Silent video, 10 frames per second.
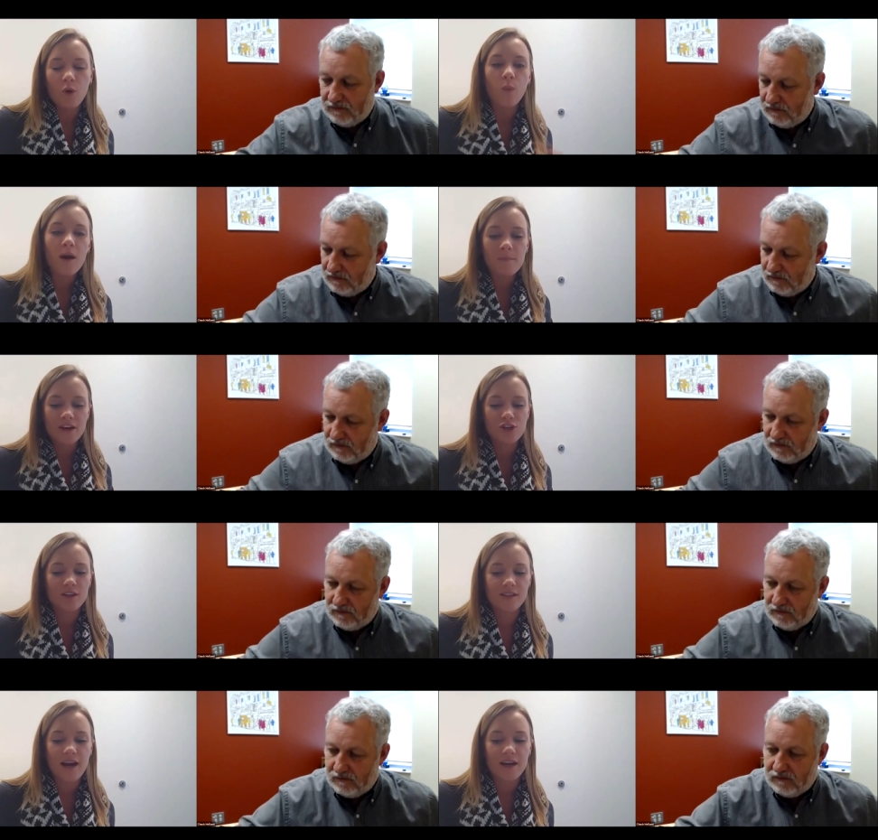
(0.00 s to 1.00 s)
Speaker 1: what
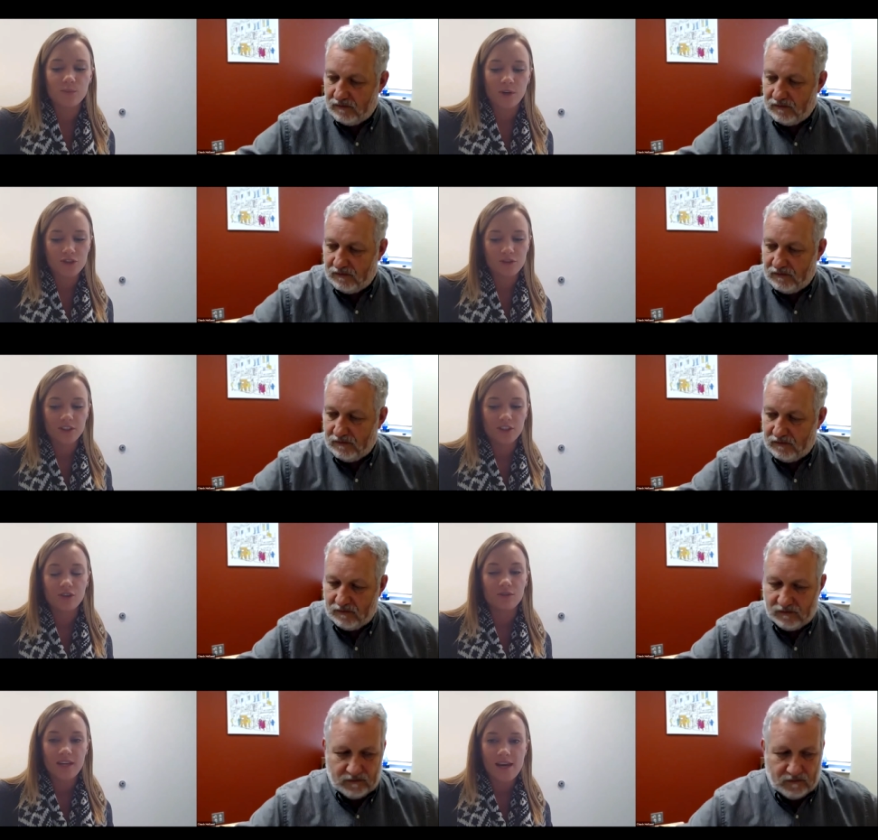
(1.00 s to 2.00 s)
measures has richland
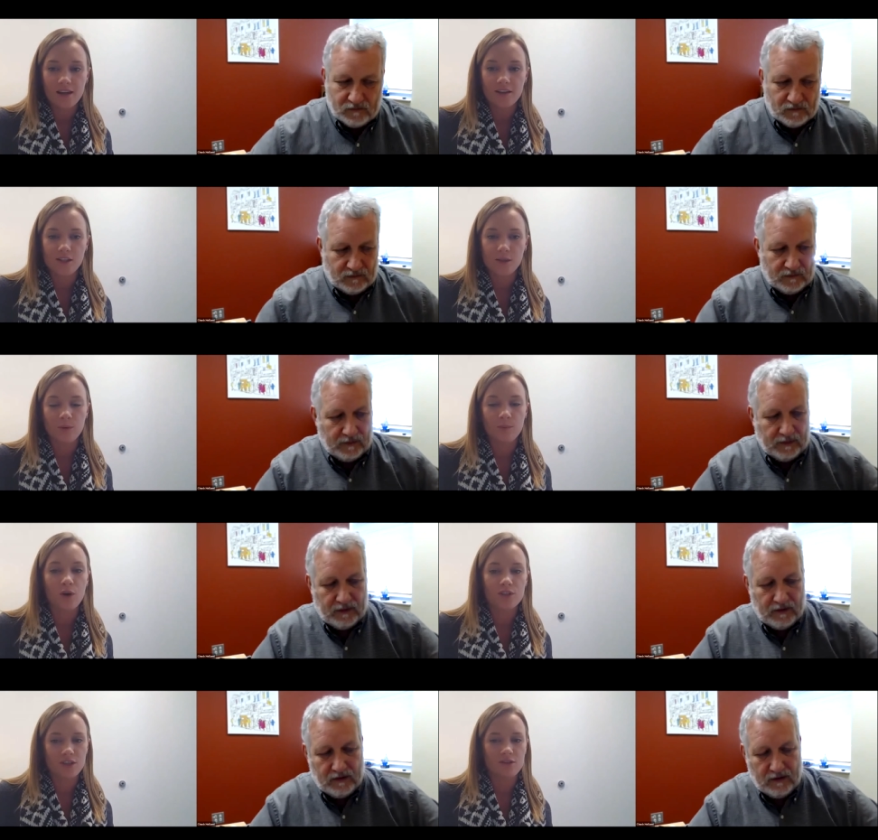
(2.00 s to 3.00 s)
2 taken to
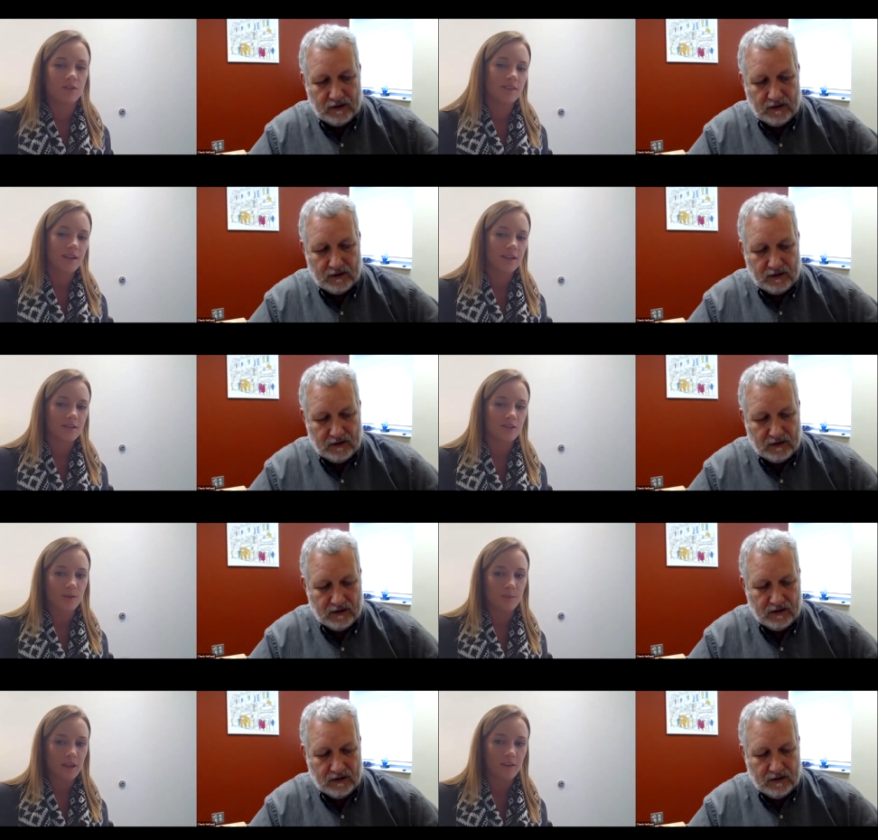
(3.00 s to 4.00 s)
promote digital
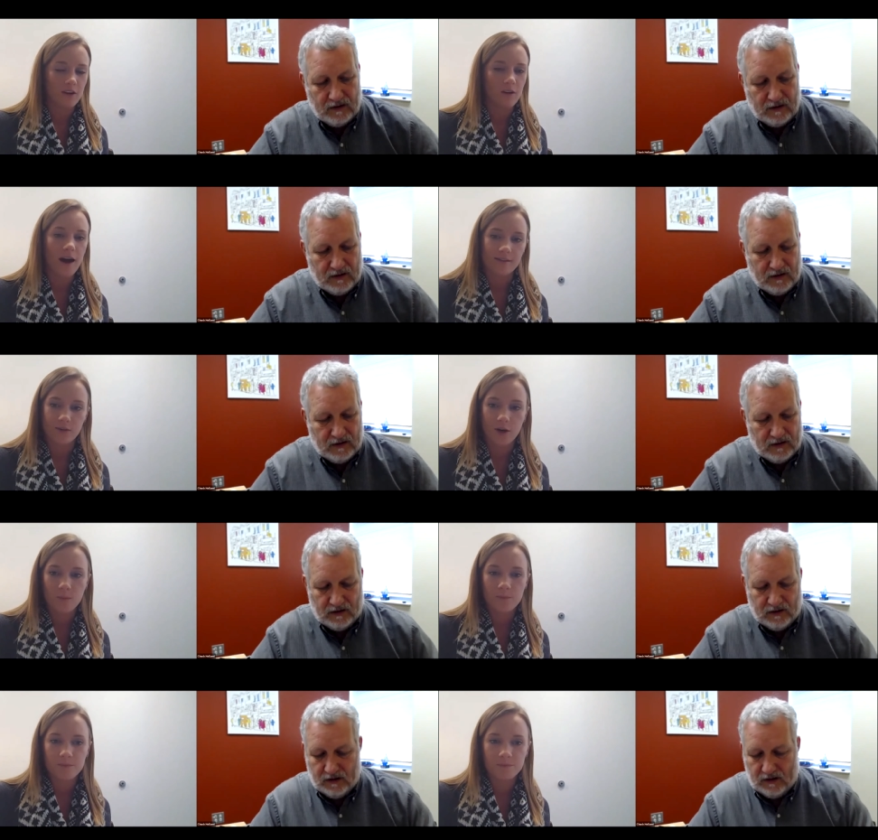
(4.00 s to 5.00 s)
citizenship in their
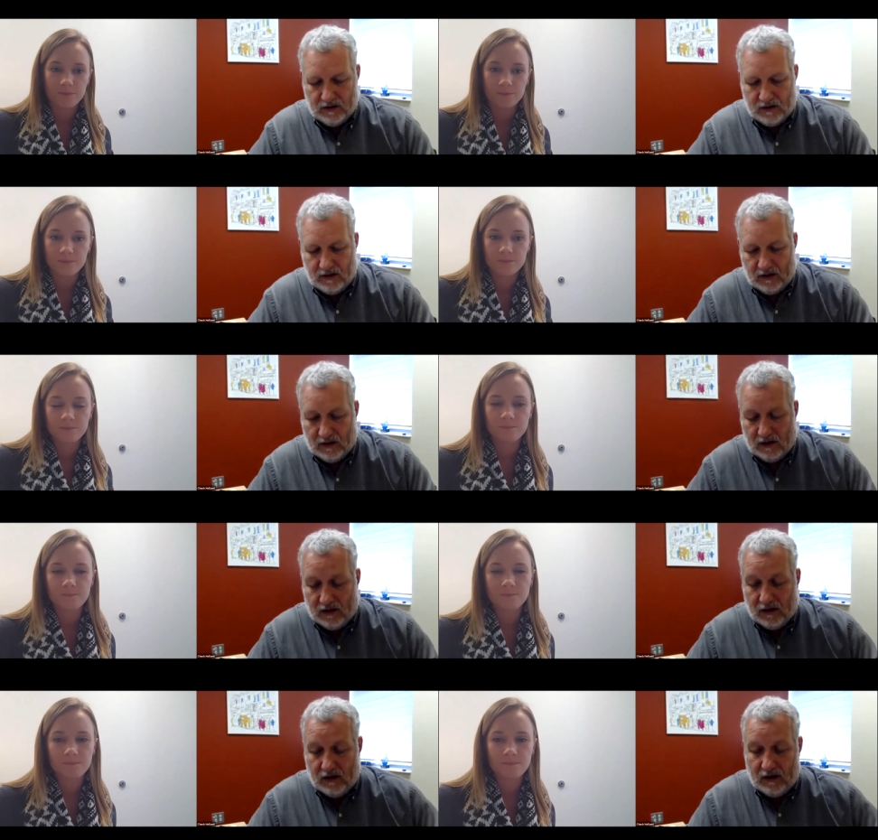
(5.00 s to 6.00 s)
classroom
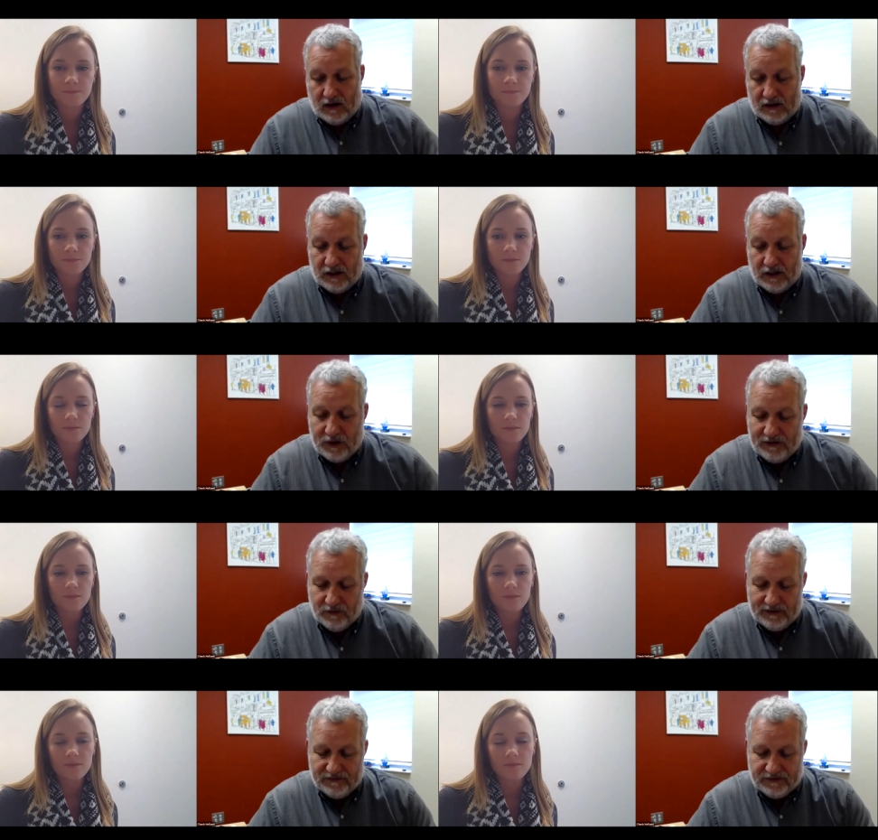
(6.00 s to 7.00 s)
Speaker 2: uh, you know, we
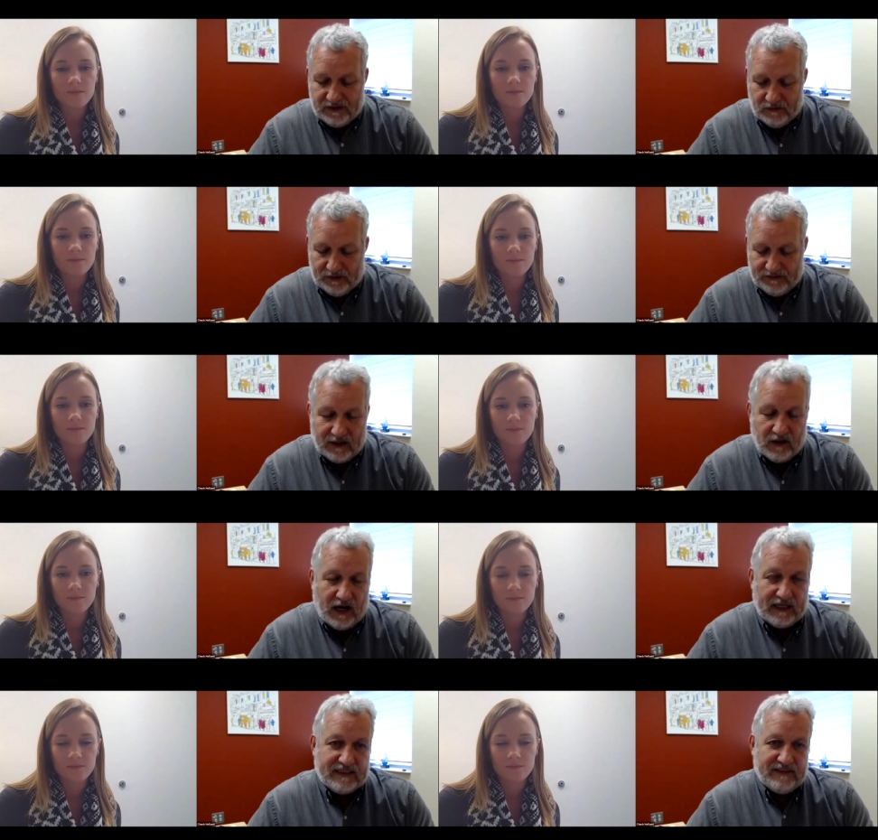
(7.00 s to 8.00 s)
we've we've done
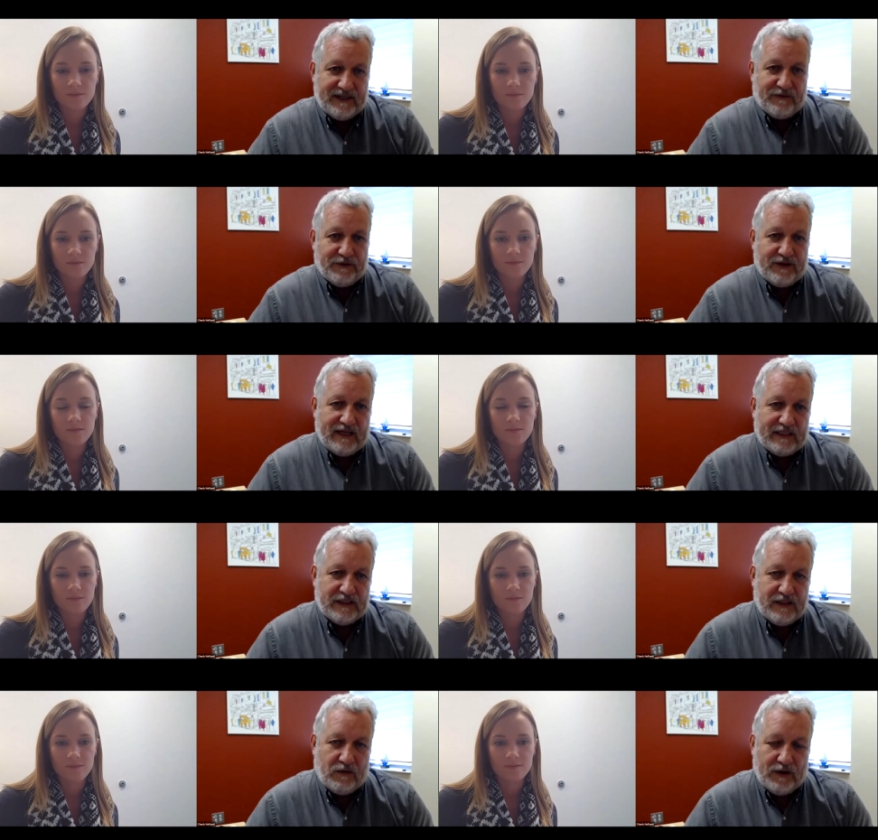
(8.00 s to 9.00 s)
lots of different
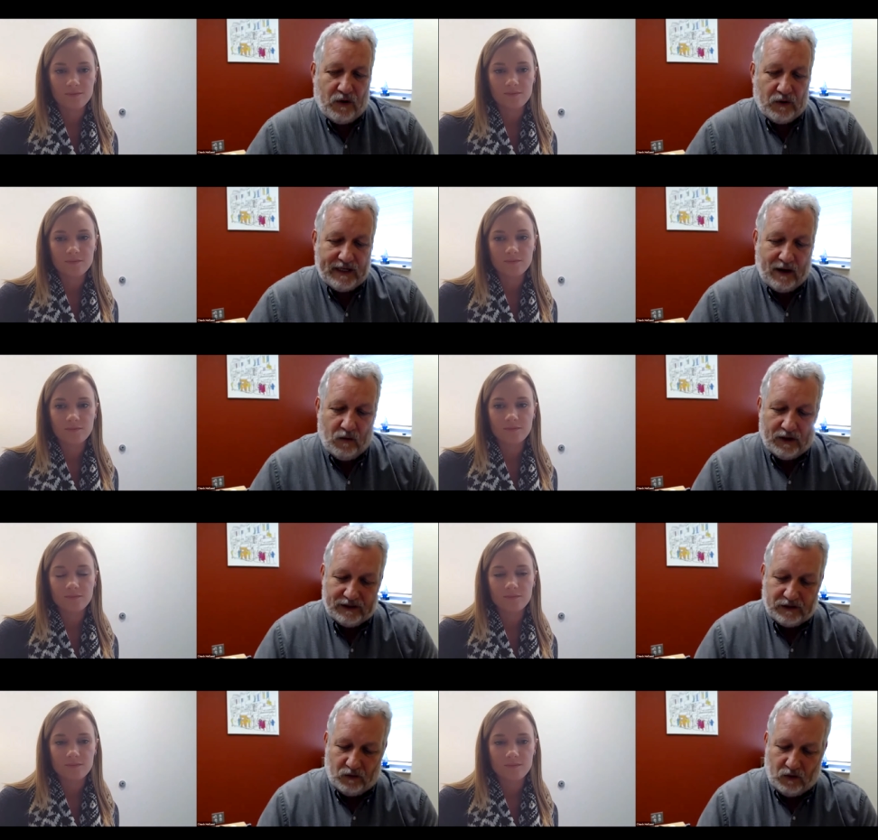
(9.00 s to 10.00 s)
things. You know, we rolled out
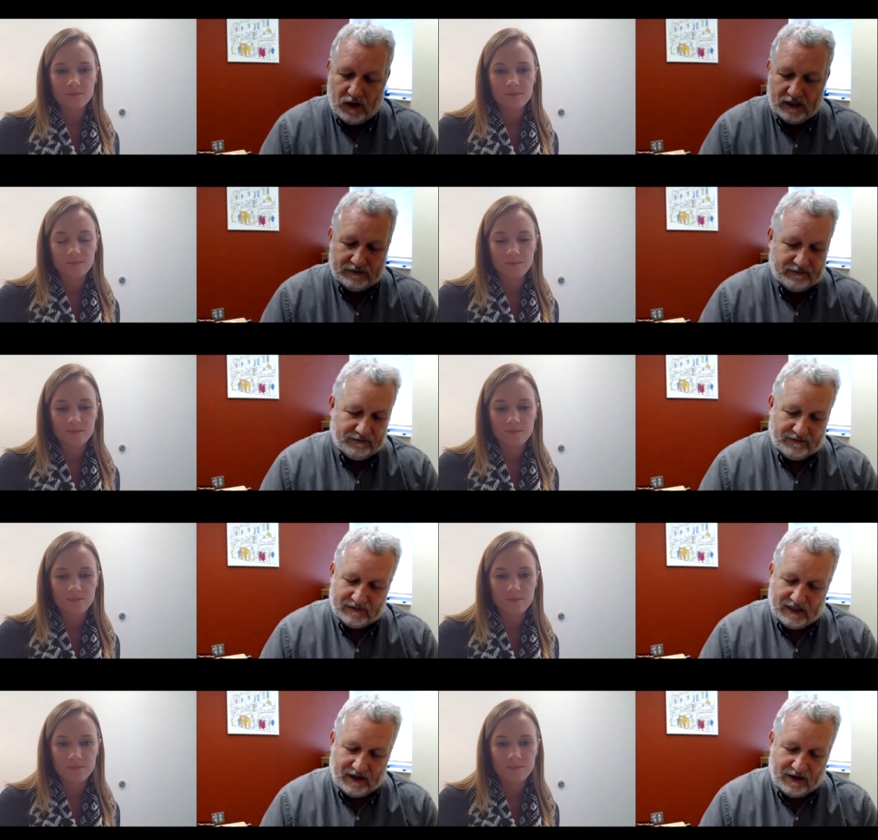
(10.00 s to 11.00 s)
one to one.
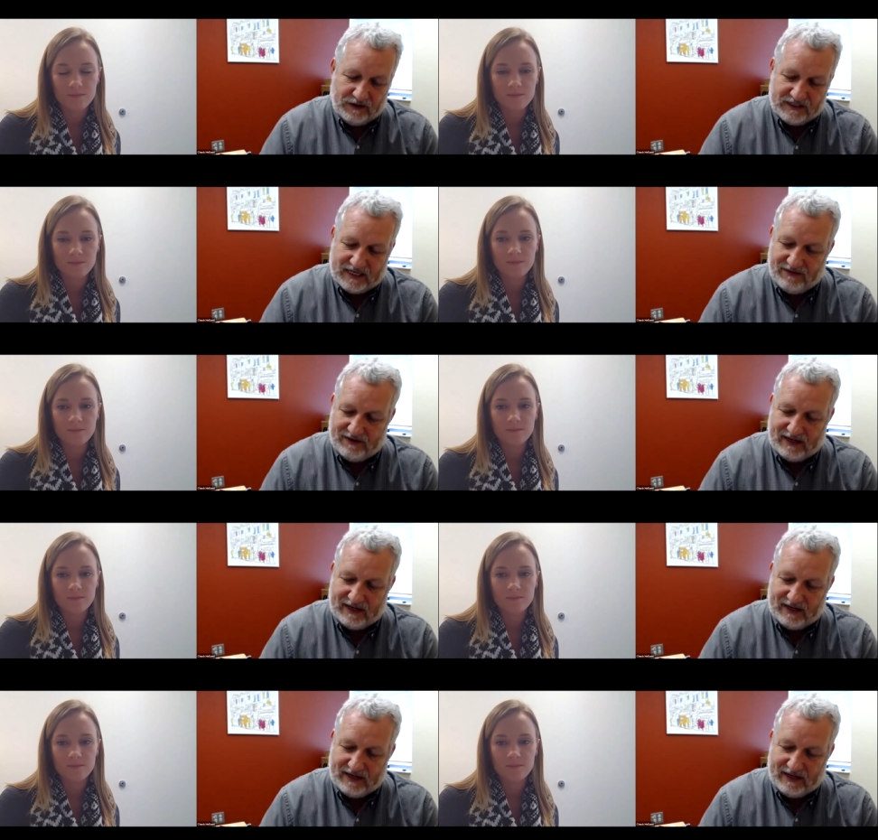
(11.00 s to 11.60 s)
I don't know, seven,